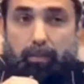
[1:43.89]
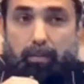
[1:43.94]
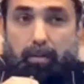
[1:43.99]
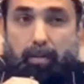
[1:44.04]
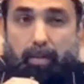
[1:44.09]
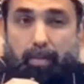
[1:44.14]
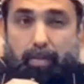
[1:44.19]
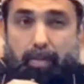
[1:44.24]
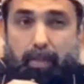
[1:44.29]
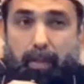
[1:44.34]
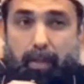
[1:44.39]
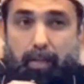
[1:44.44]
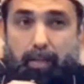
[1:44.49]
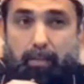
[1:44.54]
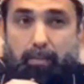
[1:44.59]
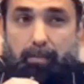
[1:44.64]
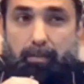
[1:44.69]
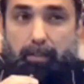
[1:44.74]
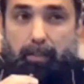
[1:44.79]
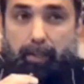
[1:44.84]
the
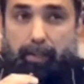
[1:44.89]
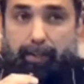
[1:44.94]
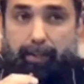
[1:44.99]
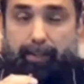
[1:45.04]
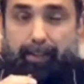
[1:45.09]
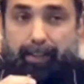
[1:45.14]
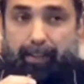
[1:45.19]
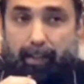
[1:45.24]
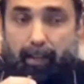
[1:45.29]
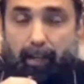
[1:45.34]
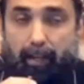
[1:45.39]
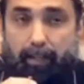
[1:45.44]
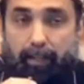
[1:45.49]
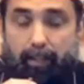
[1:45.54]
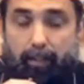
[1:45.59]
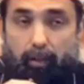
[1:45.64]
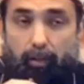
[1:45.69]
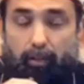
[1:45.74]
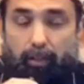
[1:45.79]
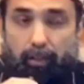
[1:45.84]
red line
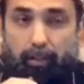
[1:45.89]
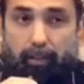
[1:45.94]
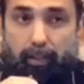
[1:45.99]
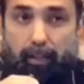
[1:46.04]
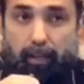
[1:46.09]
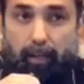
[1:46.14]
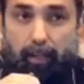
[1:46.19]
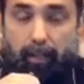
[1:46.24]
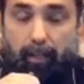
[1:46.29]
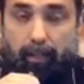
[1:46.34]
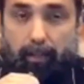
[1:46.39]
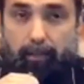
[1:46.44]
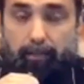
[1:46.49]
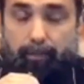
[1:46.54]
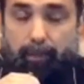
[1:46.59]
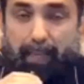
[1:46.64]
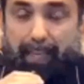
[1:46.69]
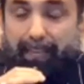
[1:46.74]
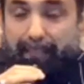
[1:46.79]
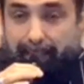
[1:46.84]
or the
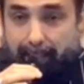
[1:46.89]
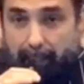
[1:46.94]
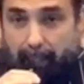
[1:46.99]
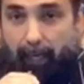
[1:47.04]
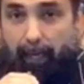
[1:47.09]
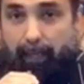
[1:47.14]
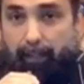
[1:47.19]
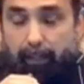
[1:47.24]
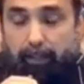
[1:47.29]
headline